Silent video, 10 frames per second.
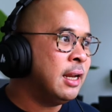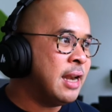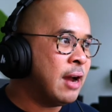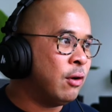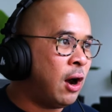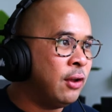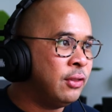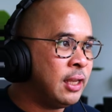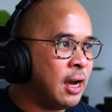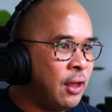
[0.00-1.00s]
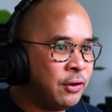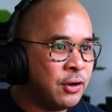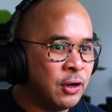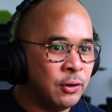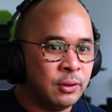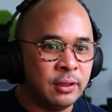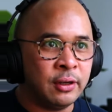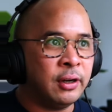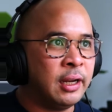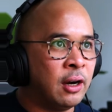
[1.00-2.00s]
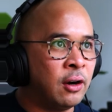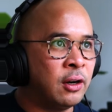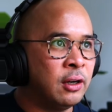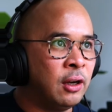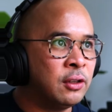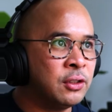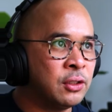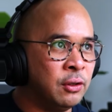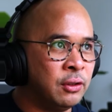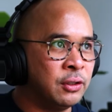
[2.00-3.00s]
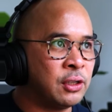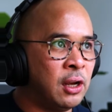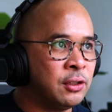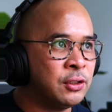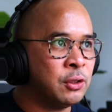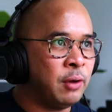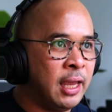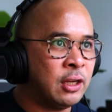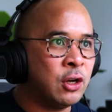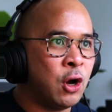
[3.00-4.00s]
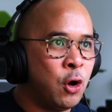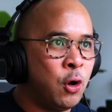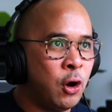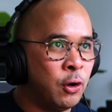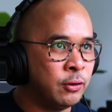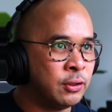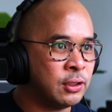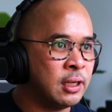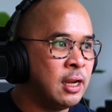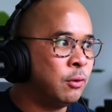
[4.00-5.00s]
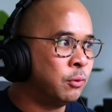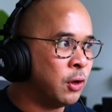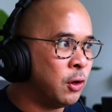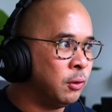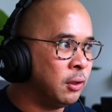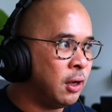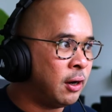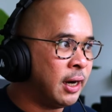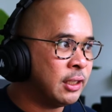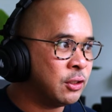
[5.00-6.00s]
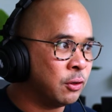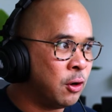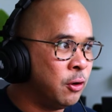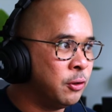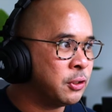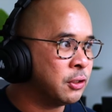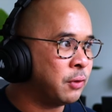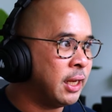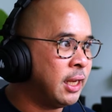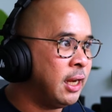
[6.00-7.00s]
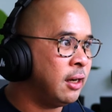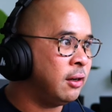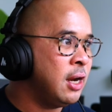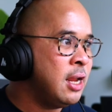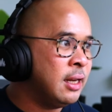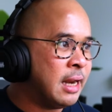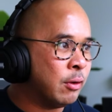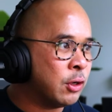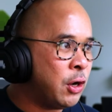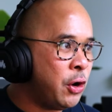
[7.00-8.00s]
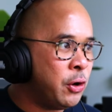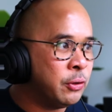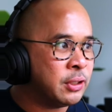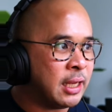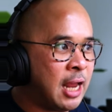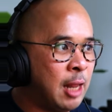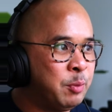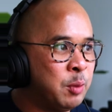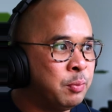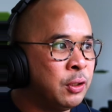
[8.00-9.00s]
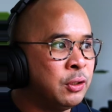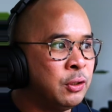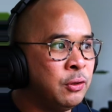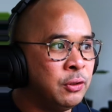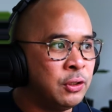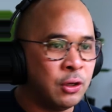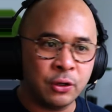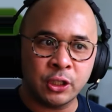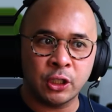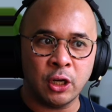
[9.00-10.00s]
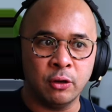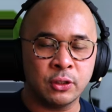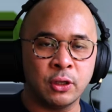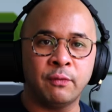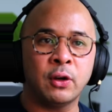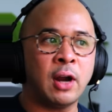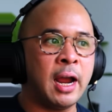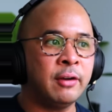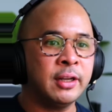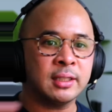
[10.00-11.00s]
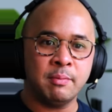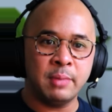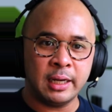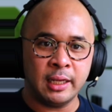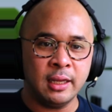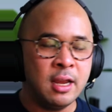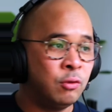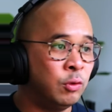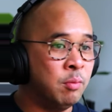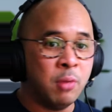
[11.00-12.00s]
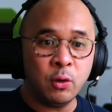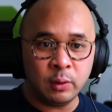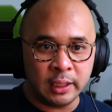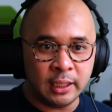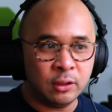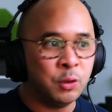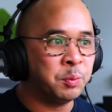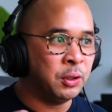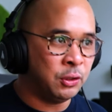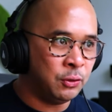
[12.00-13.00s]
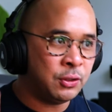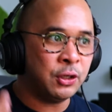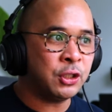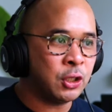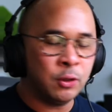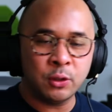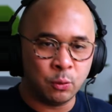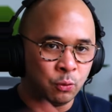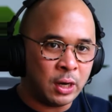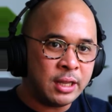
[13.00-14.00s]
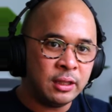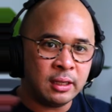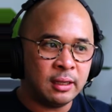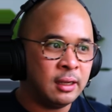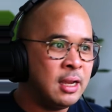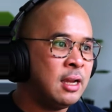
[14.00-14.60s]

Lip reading: now on the other note, there's also a co-host role. All right, so co-host is right here. Now, co-host can help you produce your show. So if you're hiring somebody remotely to produce your show, to run the